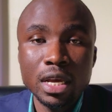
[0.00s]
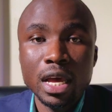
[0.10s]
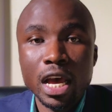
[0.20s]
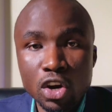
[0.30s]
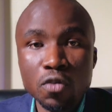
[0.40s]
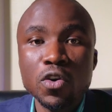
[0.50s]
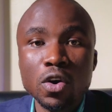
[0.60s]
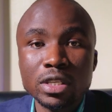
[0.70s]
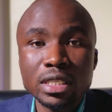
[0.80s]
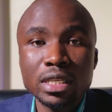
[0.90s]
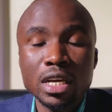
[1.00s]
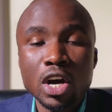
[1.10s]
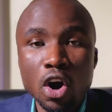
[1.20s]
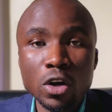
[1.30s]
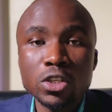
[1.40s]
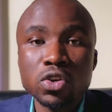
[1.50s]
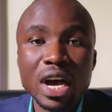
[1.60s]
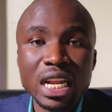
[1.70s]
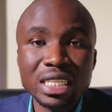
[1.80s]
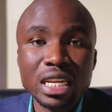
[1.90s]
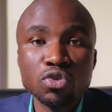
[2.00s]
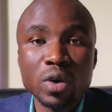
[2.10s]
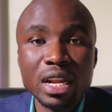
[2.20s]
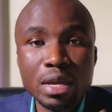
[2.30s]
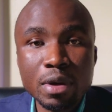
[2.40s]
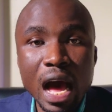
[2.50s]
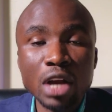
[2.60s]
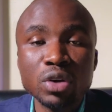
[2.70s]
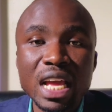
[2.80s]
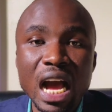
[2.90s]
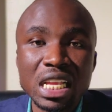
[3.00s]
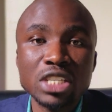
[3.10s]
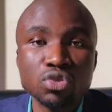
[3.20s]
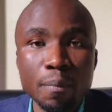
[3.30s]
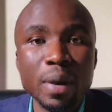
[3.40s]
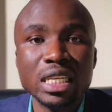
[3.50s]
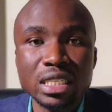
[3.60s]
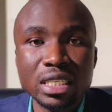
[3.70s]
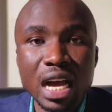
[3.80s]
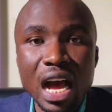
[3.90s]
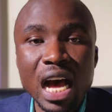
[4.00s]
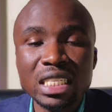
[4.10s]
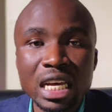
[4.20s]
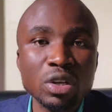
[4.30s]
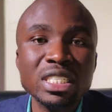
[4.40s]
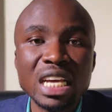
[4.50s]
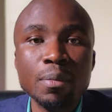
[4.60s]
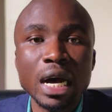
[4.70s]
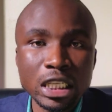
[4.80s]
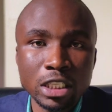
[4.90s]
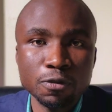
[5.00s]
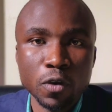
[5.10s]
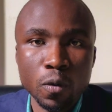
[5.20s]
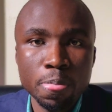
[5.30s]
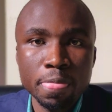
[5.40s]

And of course, also understand that you can actually adjust your budget as and when time asks for.